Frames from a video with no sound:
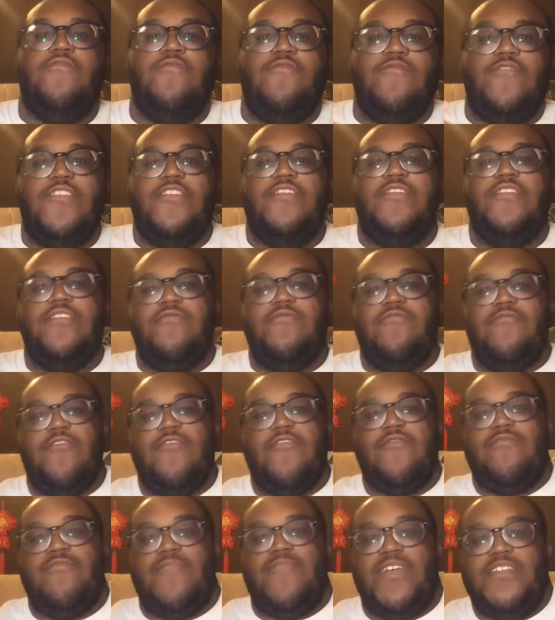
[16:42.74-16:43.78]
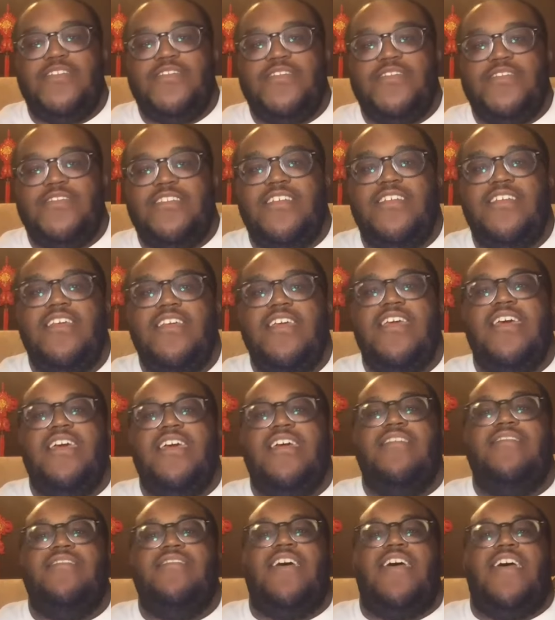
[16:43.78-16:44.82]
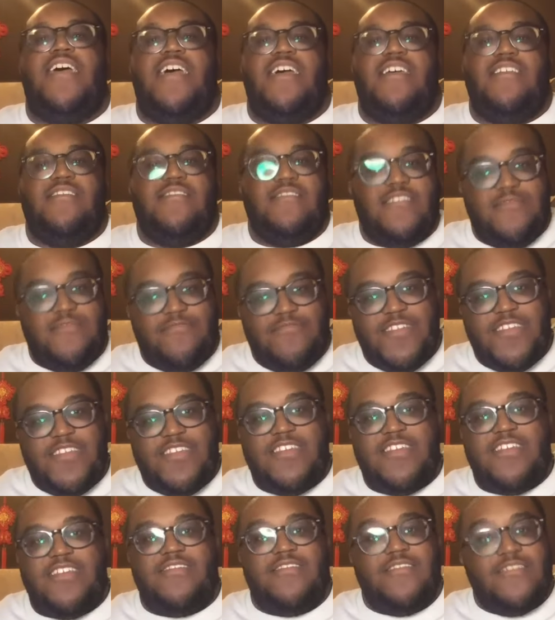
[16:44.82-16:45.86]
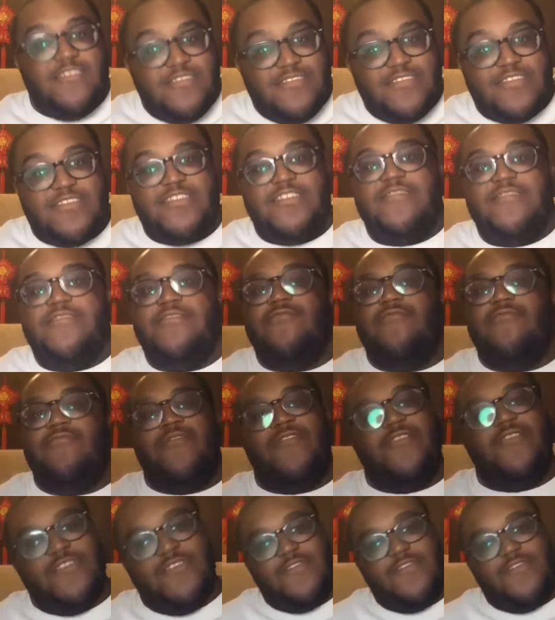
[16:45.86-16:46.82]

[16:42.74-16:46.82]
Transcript: really worth mentioning is that S D P is considered one of